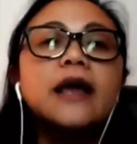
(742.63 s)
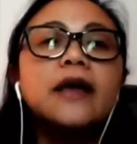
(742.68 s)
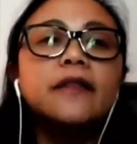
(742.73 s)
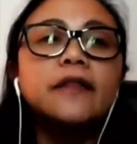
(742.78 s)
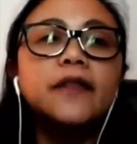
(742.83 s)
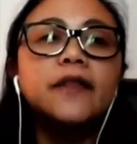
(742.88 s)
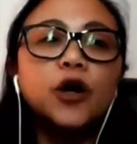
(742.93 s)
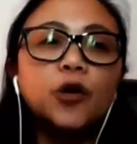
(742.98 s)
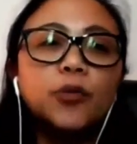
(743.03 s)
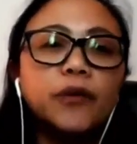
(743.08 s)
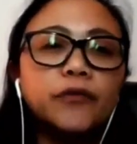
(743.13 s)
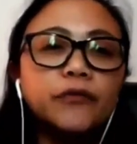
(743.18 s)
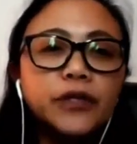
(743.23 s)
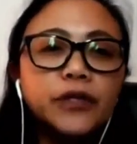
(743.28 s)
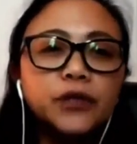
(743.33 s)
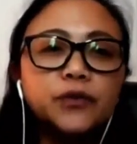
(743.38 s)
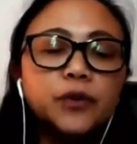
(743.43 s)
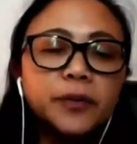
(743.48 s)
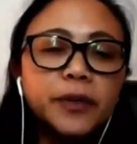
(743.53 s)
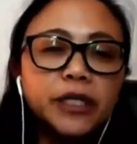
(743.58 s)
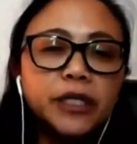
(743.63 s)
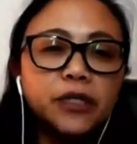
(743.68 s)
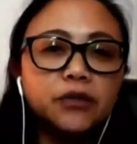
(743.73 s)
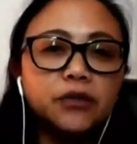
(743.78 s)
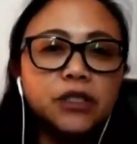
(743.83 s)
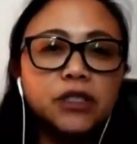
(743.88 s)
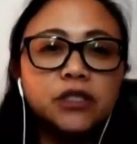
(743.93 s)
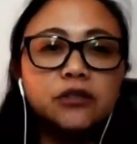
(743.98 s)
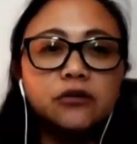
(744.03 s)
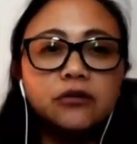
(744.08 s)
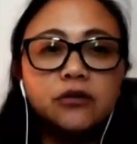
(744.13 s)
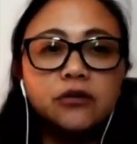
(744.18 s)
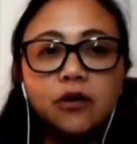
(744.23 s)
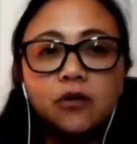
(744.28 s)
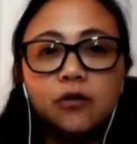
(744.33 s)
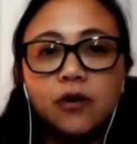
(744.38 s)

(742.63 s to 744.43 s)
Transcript: the Home Office will be interested to know,